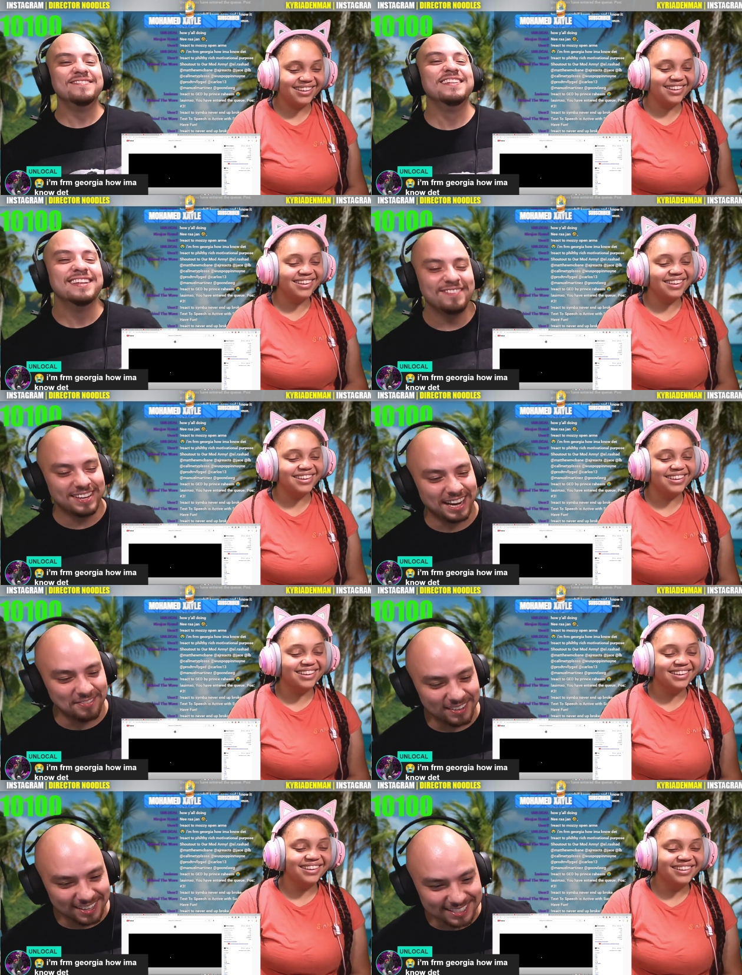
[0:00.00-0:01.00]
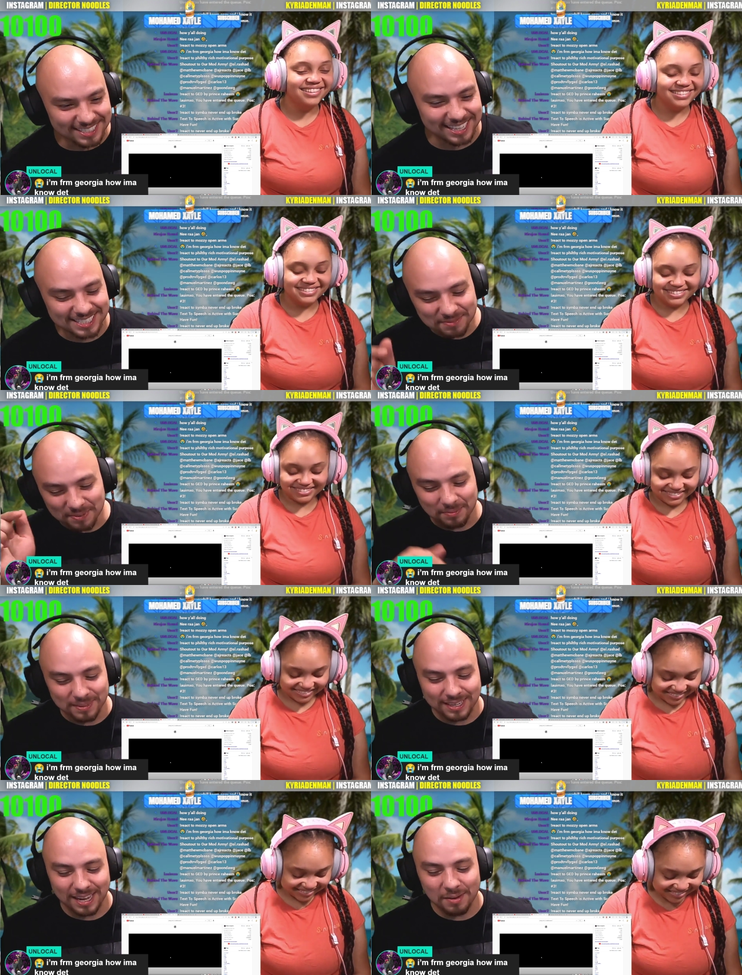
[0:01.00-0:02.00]
Speaker 1: if you got any video suggestions, put them in the
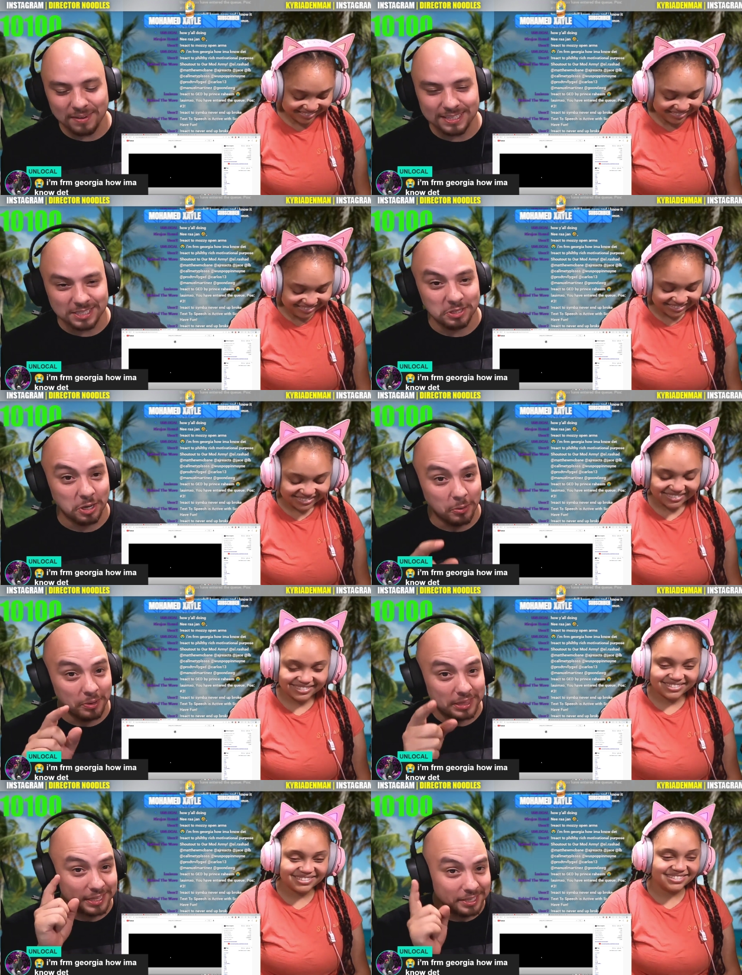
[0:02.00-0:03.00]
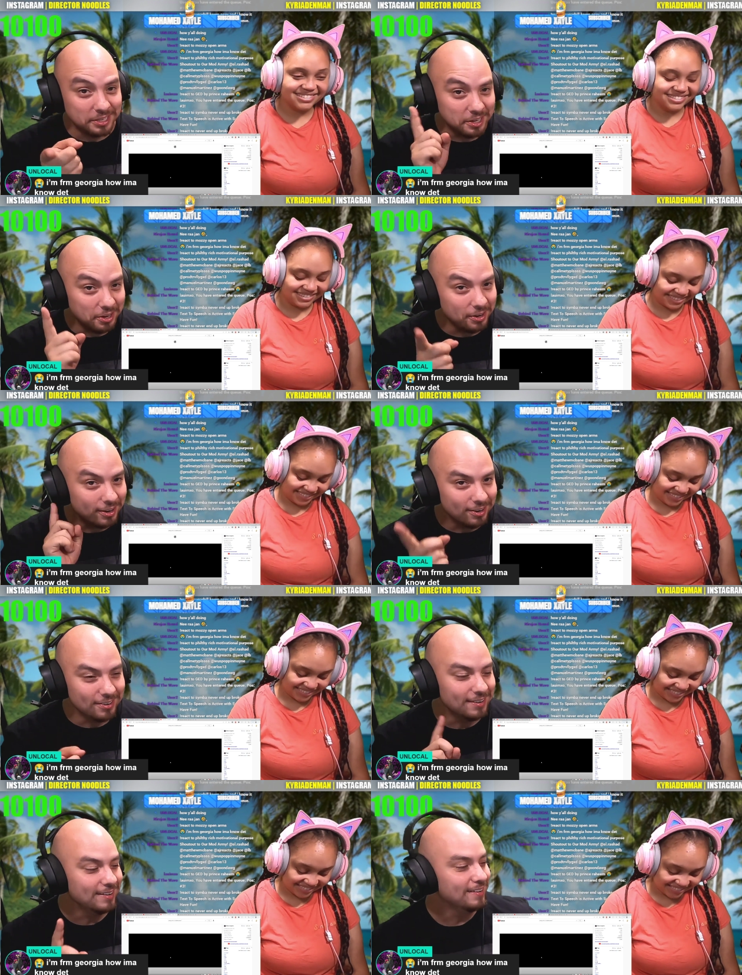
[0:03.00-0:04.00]
comments. You know what to do.
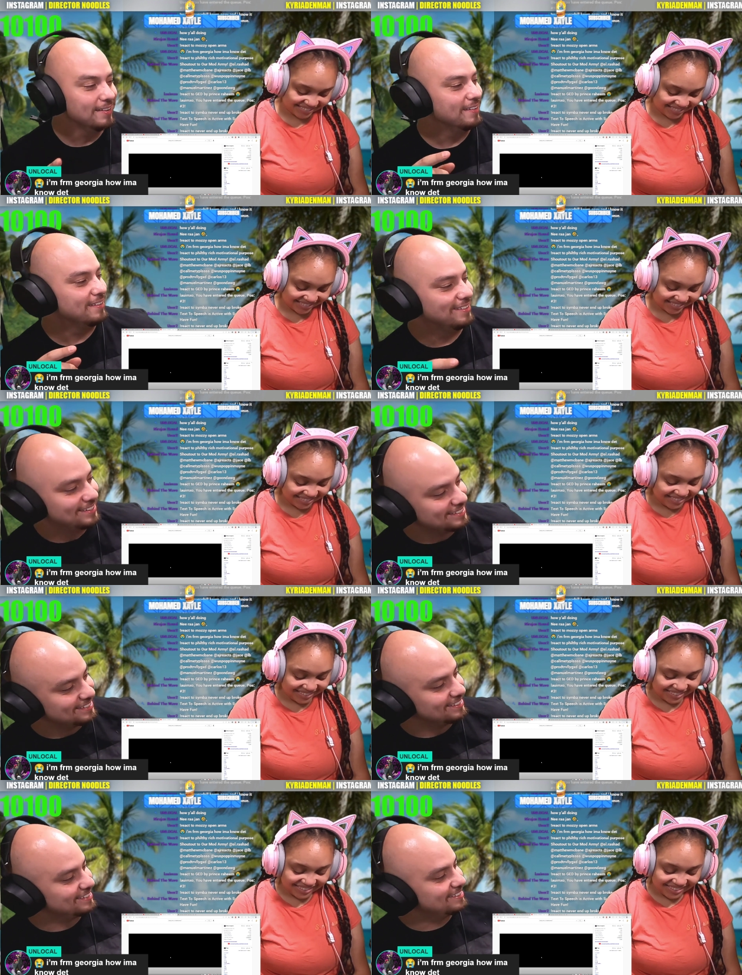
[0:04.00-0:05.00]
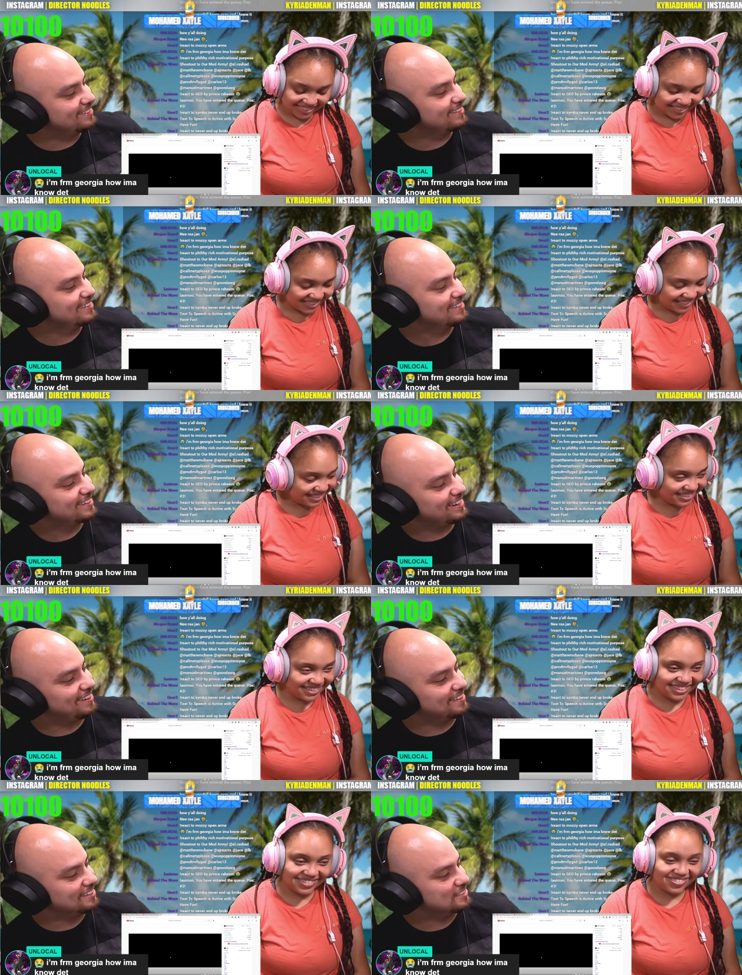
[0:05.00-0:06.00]
Listen,
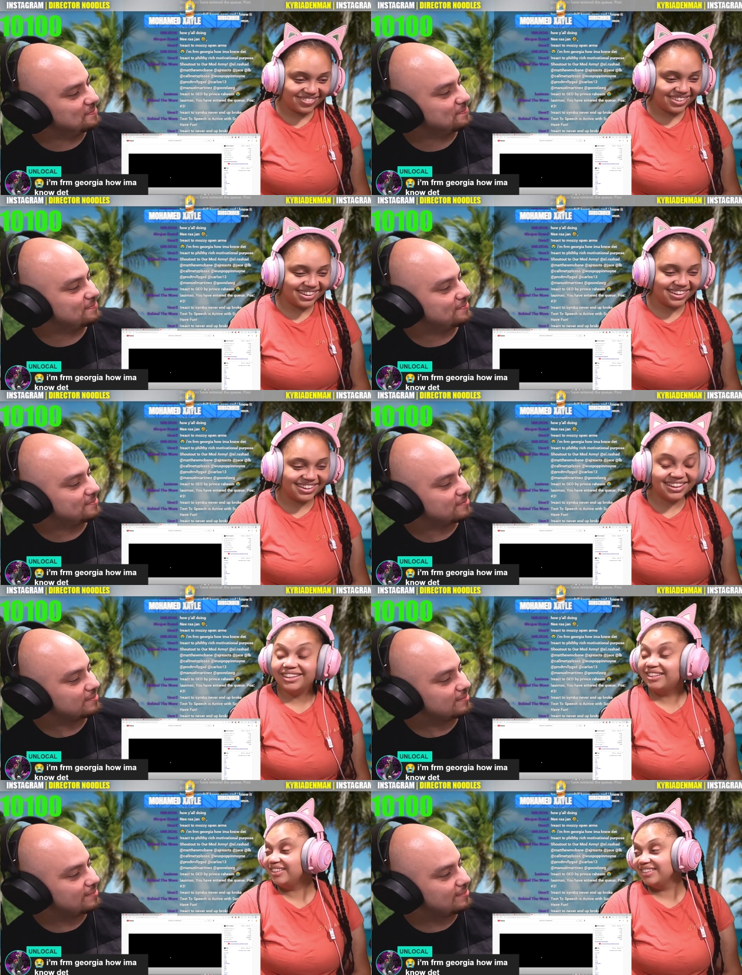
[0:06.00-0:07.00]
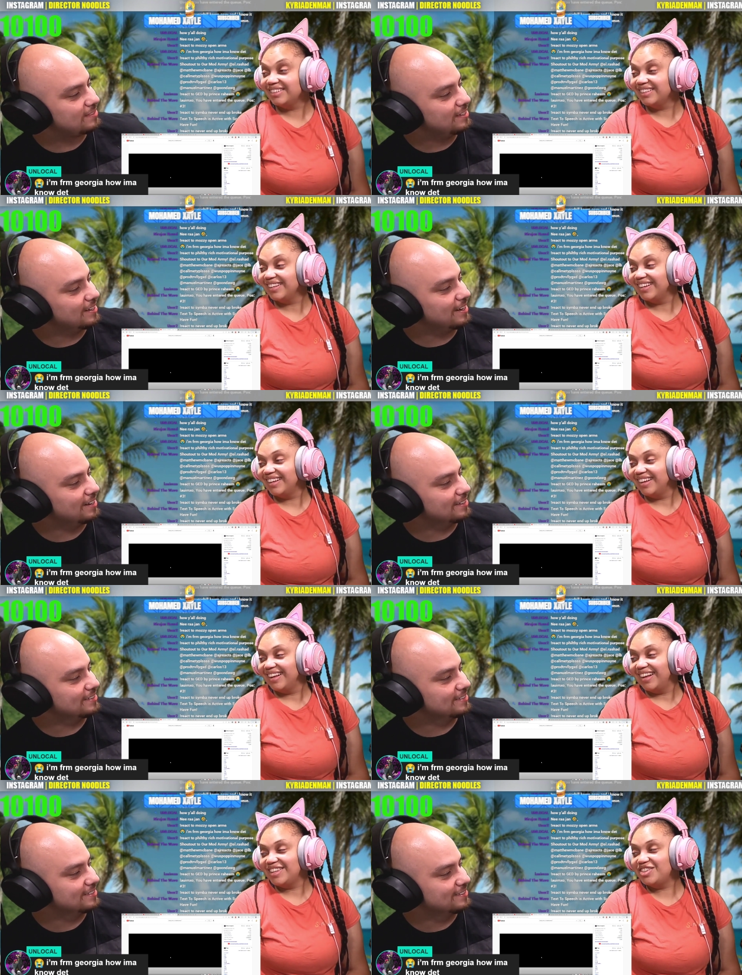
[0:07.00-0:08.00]
Kara.
Speaker 2: Man. Kara.
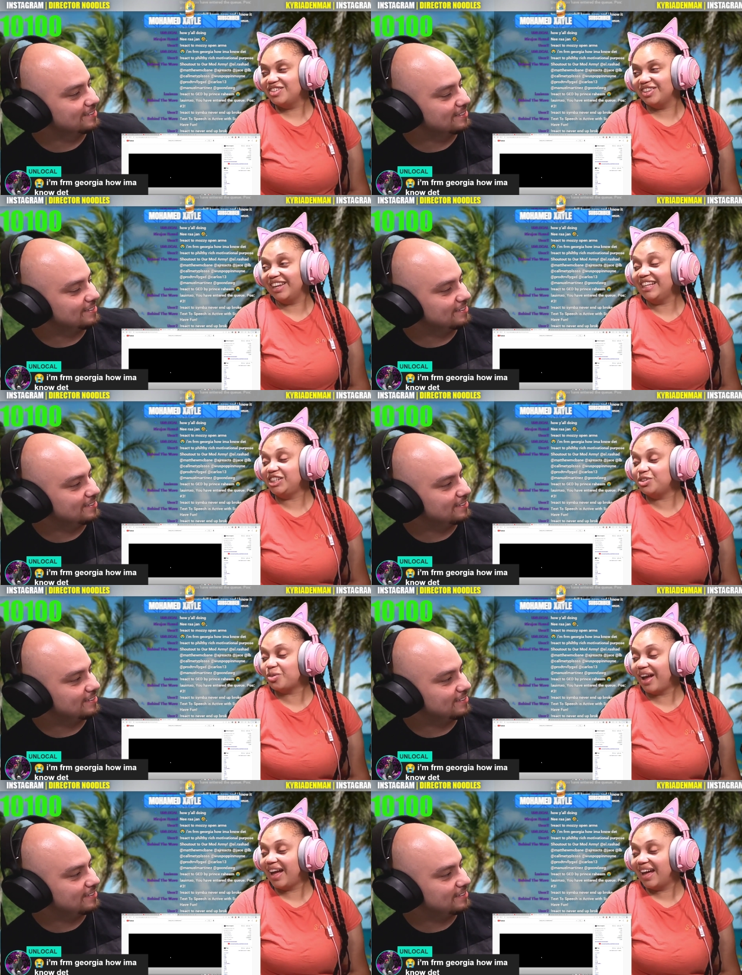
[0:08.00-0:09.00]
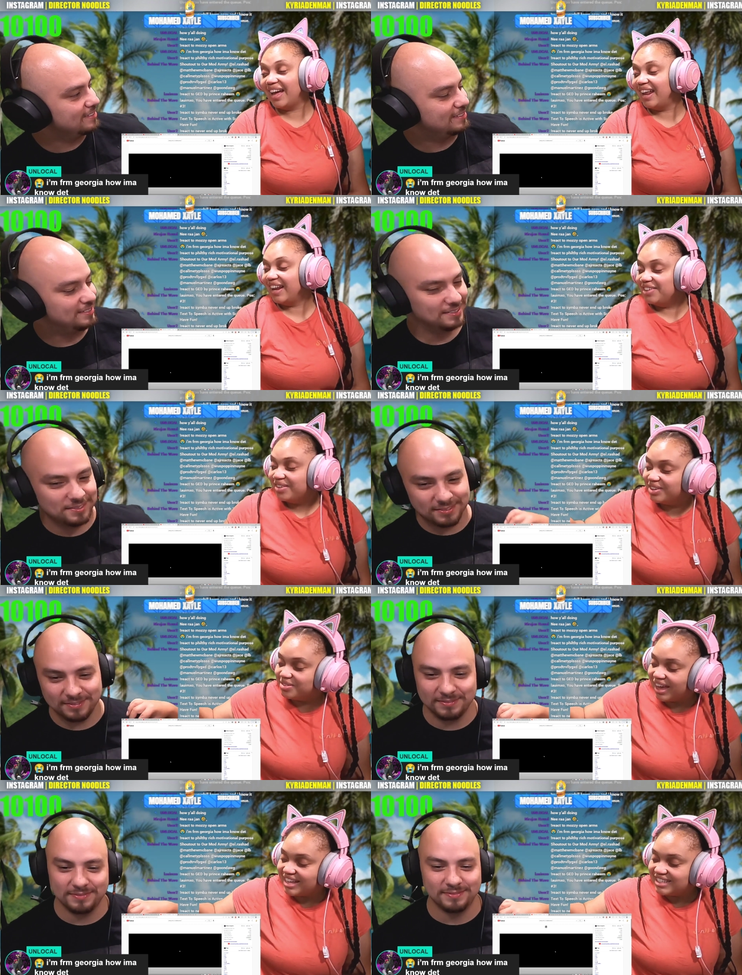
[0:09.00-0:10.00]
You at least you tried. You you
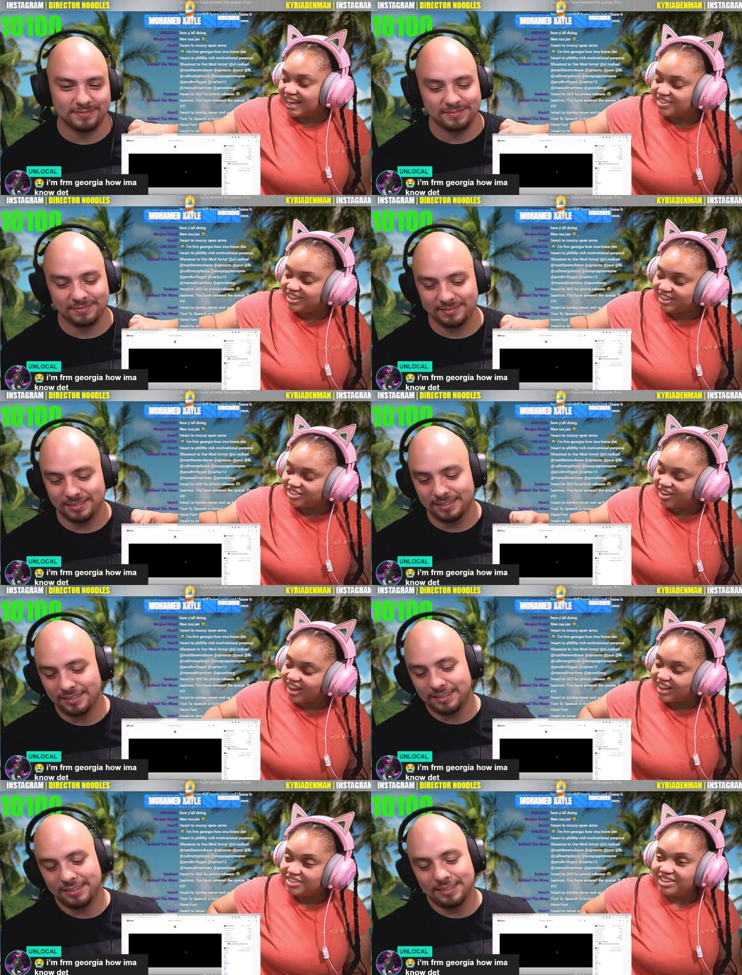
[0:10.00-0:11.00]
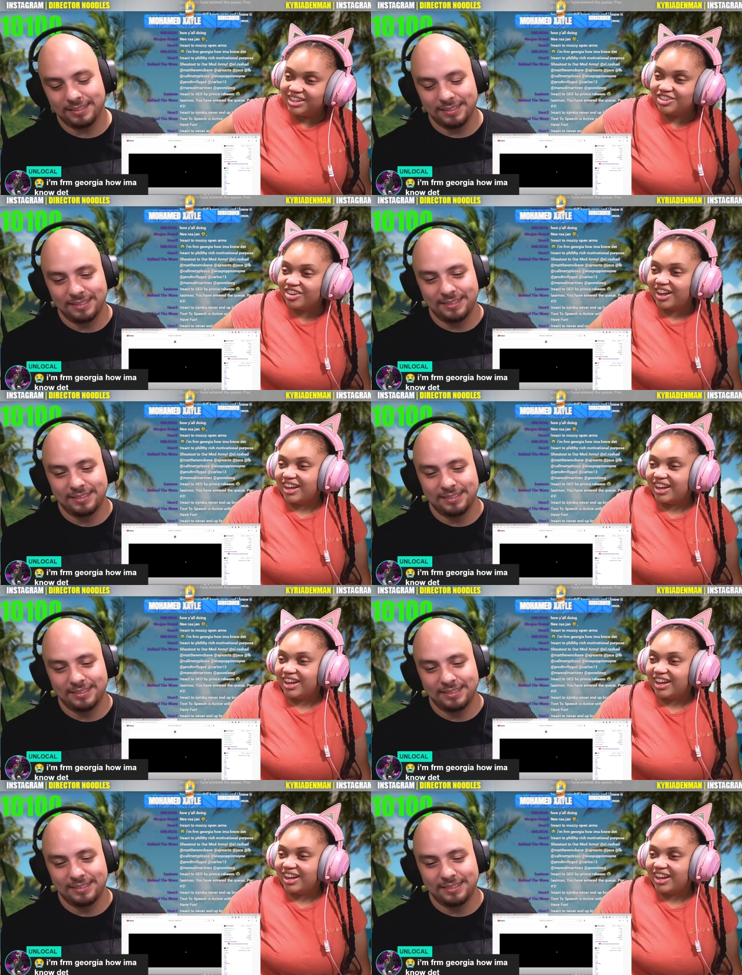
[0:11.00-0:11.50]
can't say you didn't try. You did try.